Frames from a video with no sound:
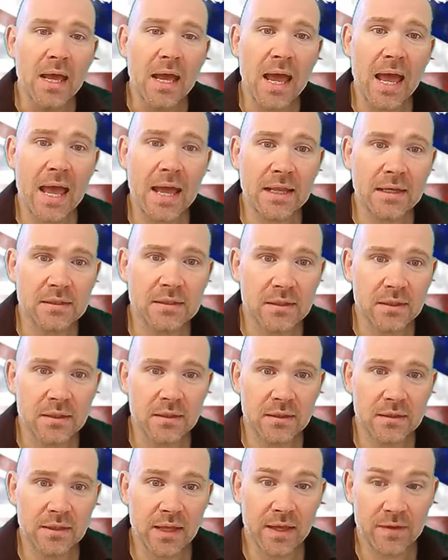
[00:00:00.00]
and
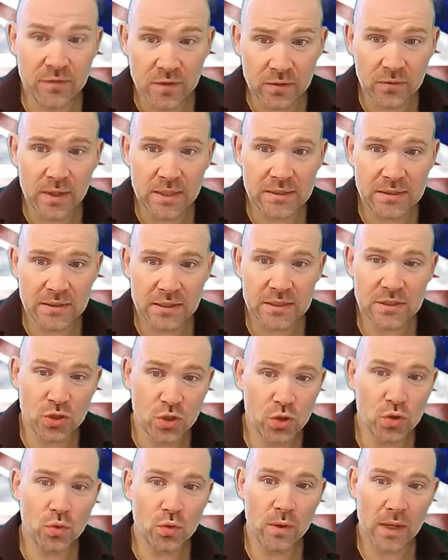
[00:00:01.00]
they've created these
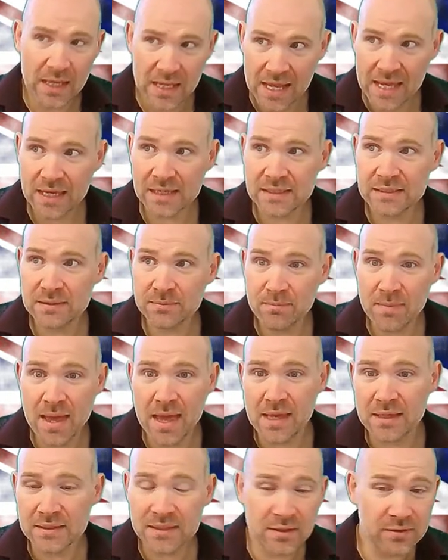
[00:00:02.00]
new elected
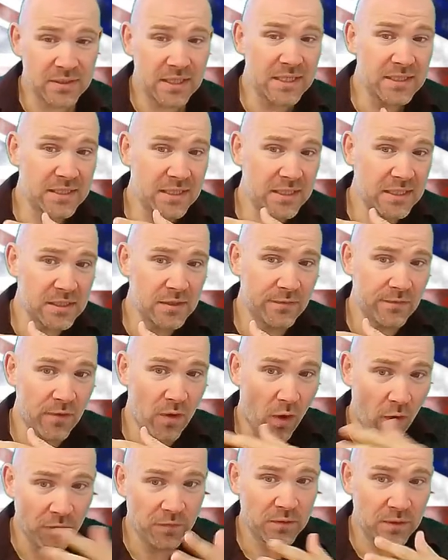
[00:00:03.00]
mayors. Now, these cities have
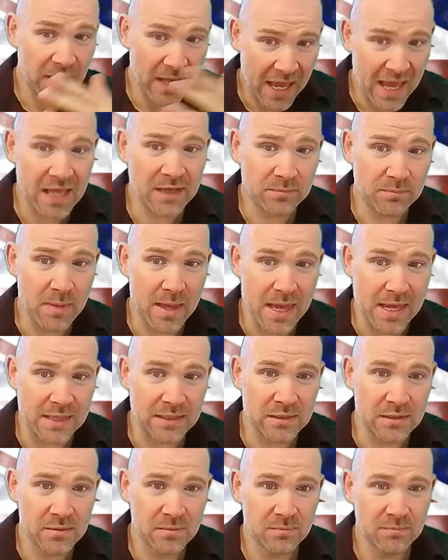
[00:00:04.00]
often had
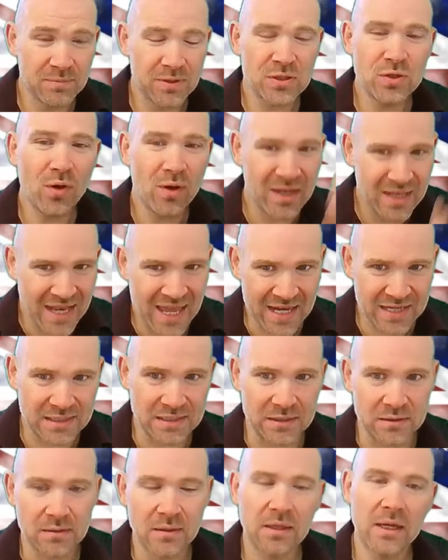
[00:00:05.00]
mayors, but not
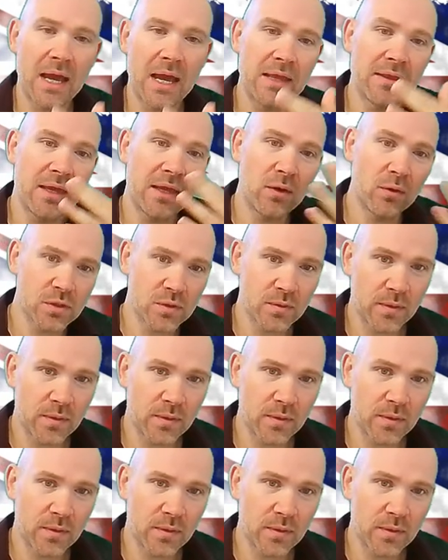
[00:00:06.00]
elected. And they also